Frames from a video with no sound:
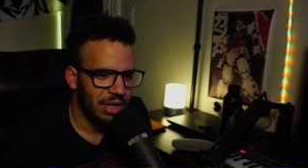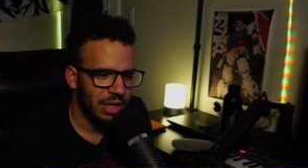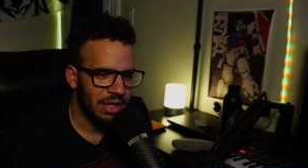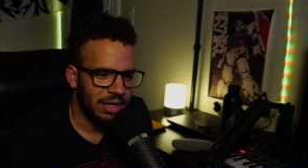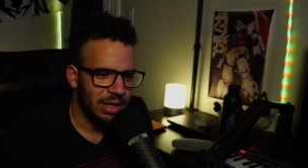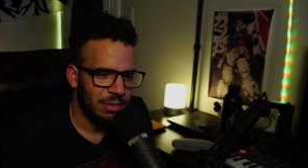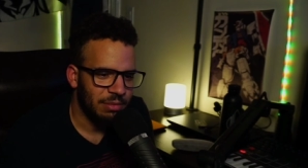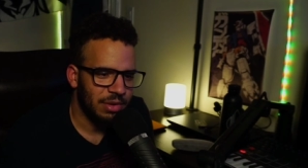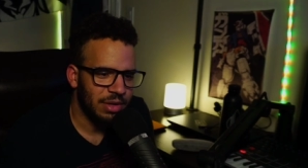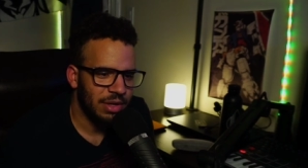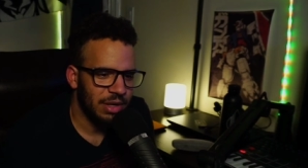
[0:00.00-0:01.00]
and then
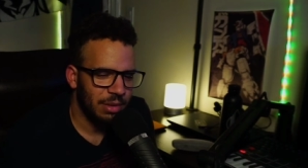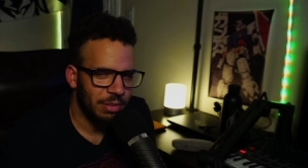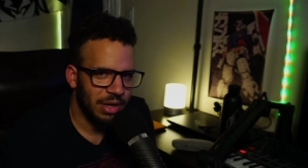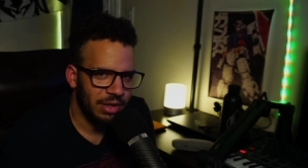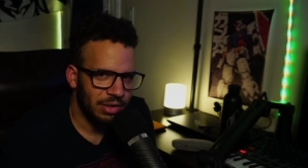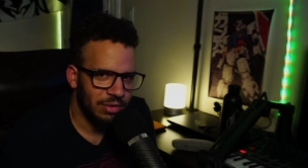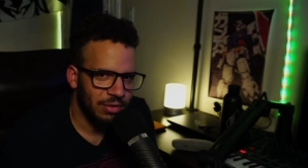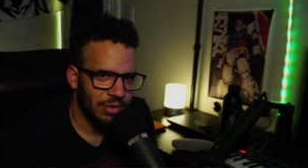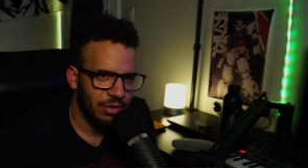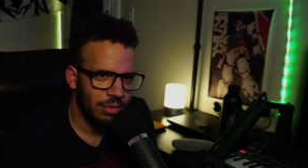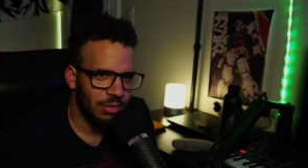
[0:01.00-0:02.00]
put it up on
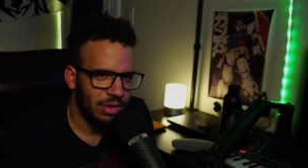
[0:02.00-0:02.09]
YouTube.